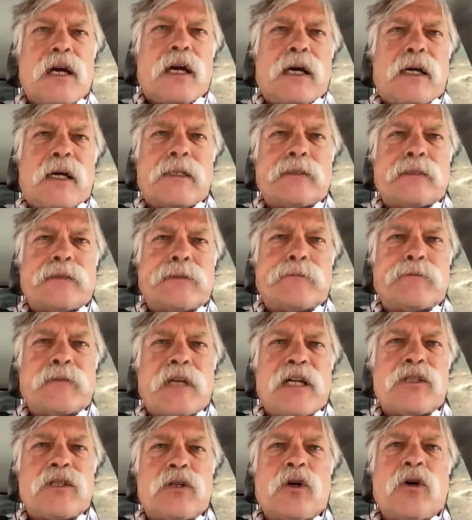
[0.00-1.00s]

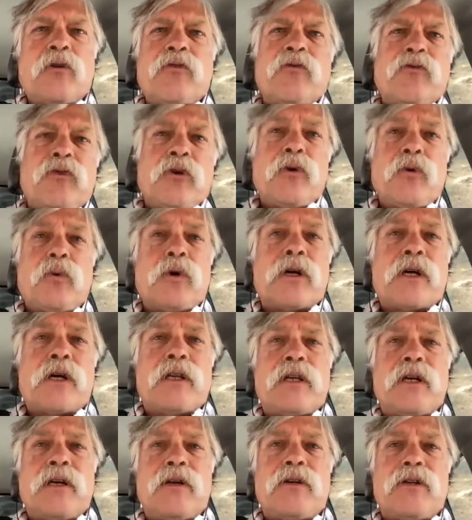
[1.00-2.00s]
As an overview, we're
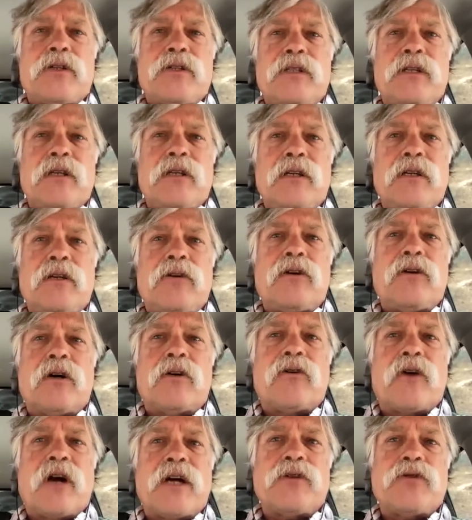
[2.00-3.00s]
continuing to see
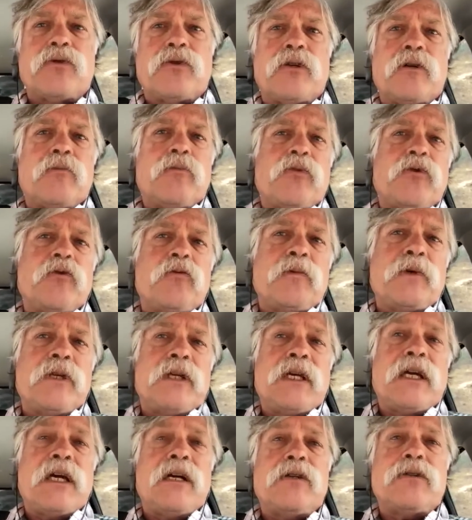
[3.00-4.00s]
a gradual improvement
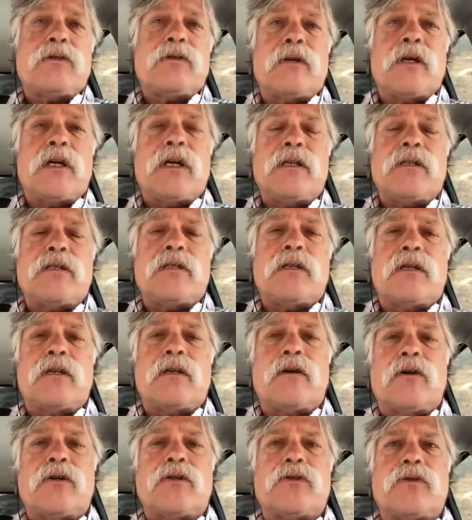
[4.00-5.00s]
in case rates
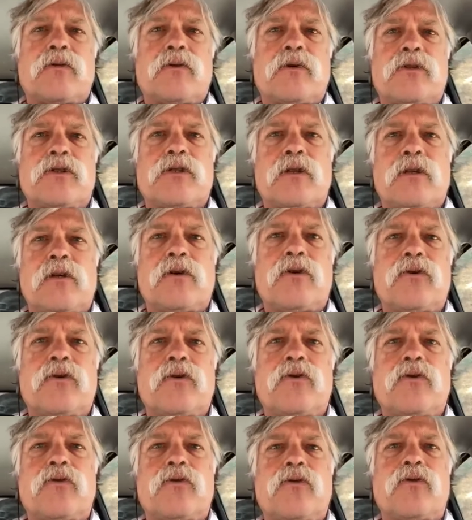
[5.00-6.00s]
and also a
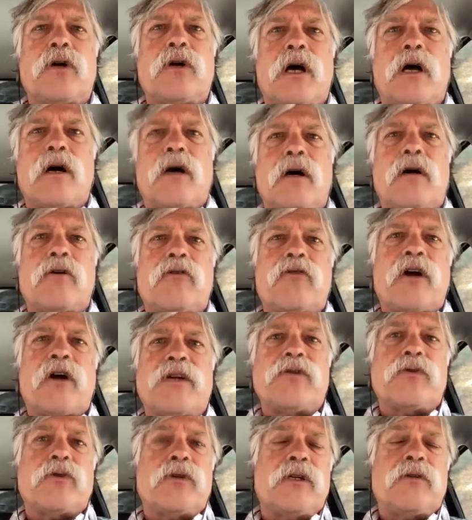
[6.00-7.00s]
slow,
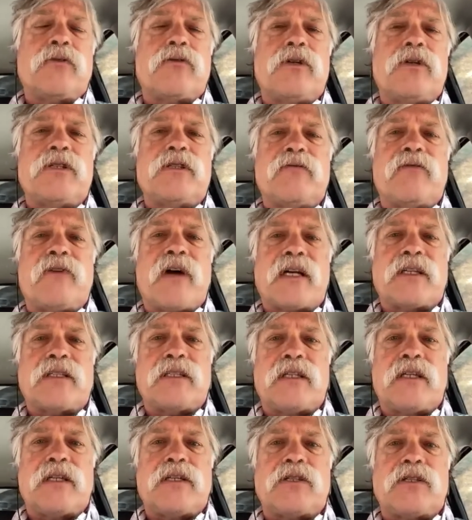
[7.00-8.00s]
gradual increase in
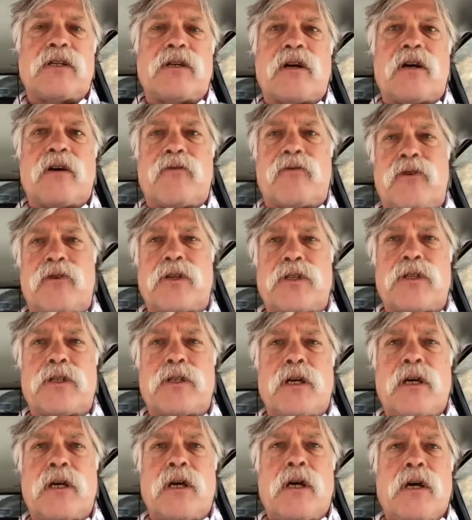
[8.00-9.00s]
vaccination
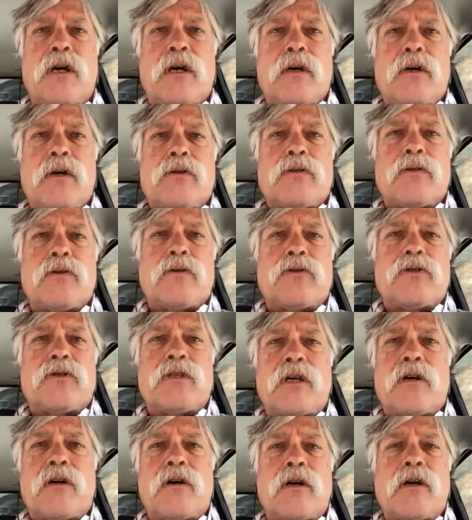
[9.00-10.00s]
coverage. So
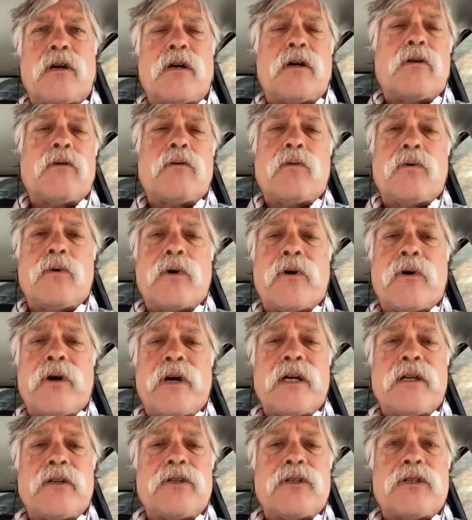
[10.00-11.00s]
Sarah will go
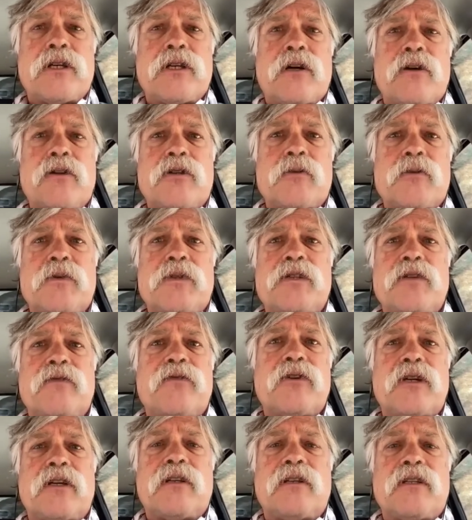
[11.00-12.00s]
ahead and share the
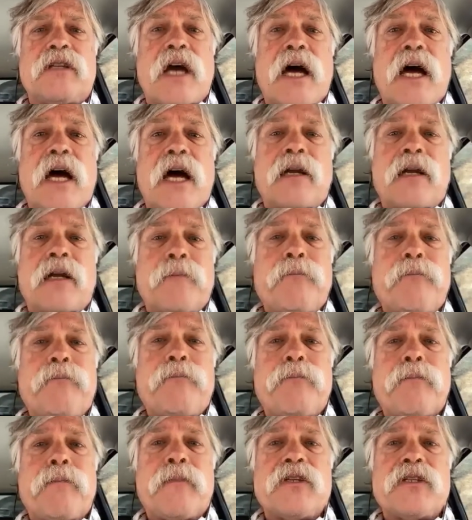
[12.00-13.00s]
specific data.
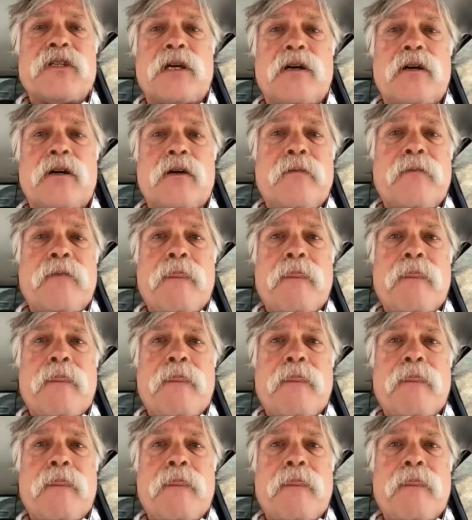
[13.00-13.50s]
Sarah?